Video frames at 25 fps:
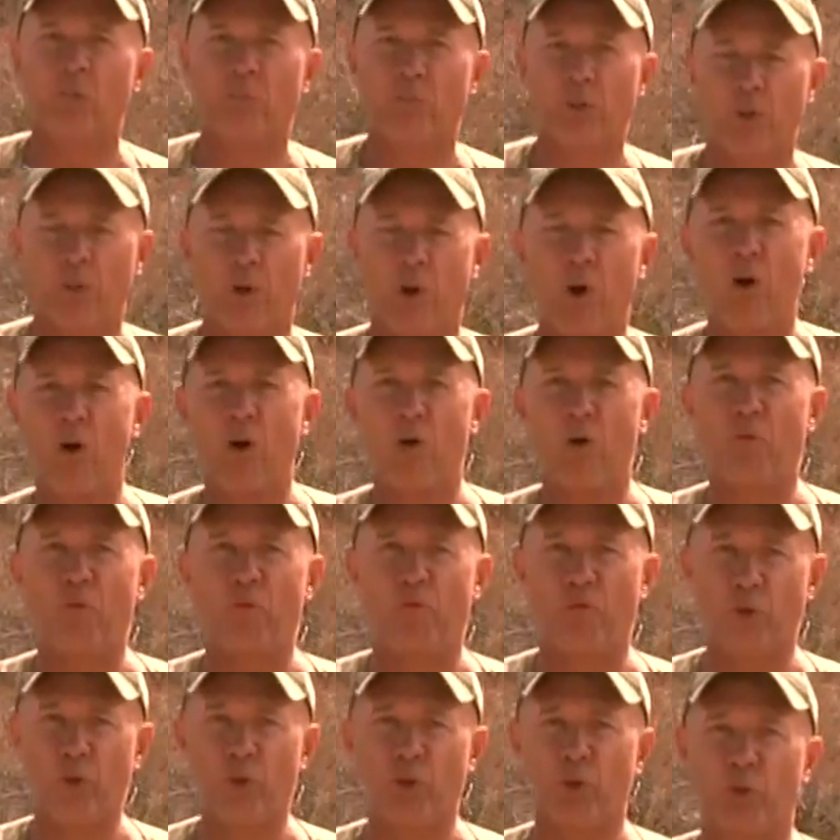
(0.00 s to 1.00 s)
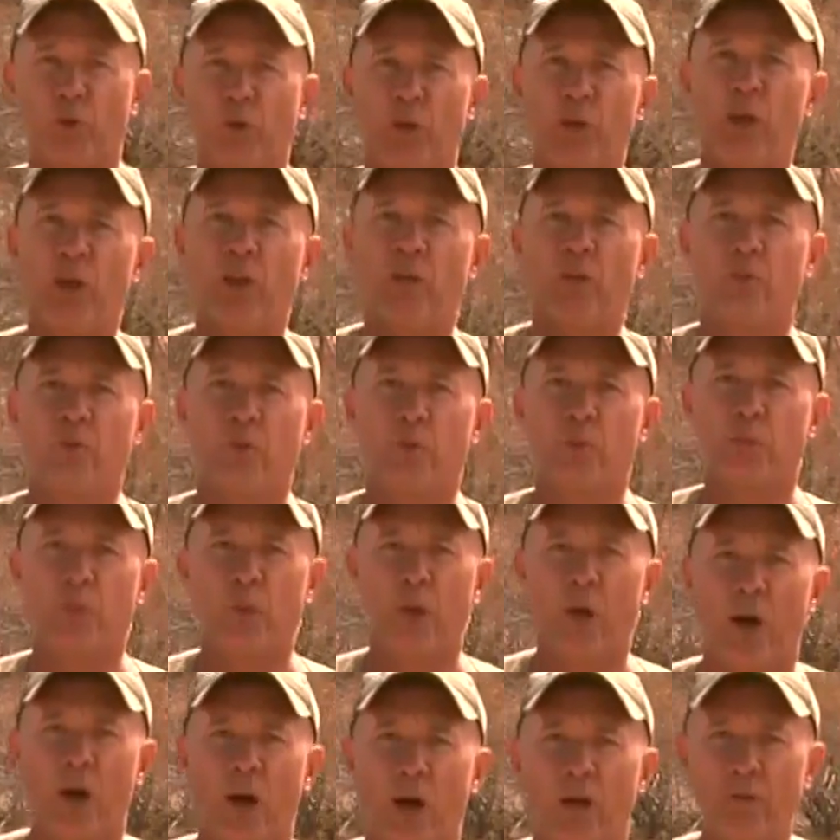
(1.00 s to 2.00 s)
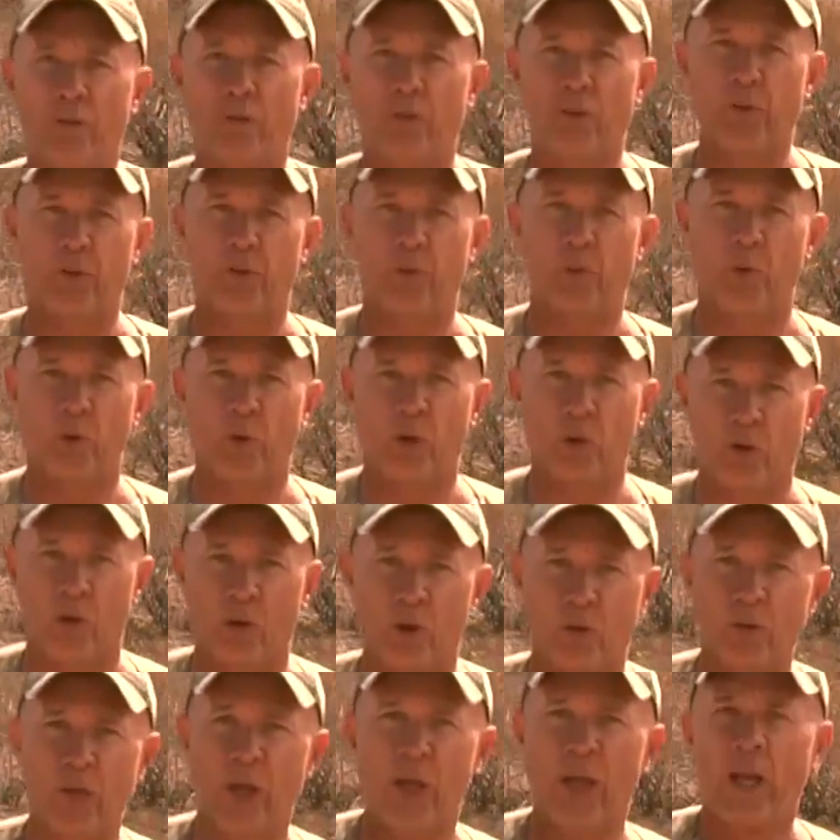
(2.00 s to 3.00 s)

for all food supplies in the world,